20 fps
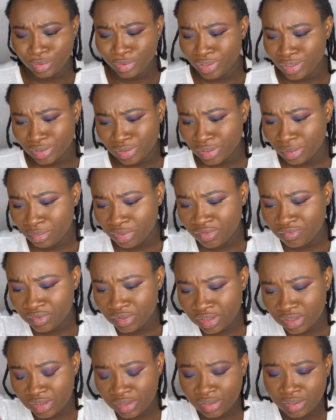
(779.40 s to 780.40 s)
Yes, I'm
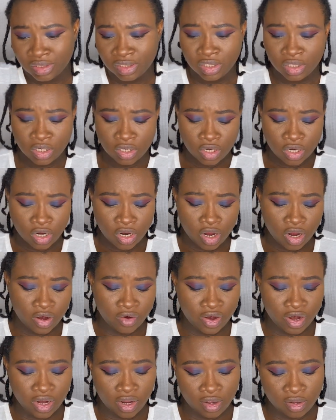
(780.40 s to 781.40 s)
loving this. All
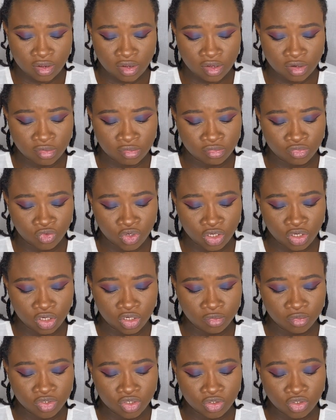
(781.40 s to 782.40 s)
right, we're
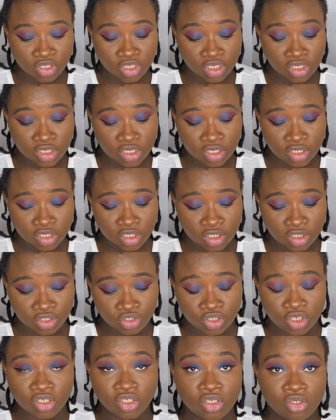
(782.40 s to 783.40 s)
gonna be using a
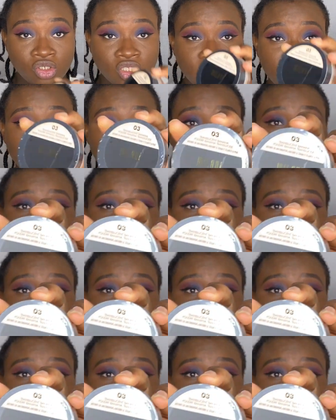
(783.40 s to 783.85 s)
translucent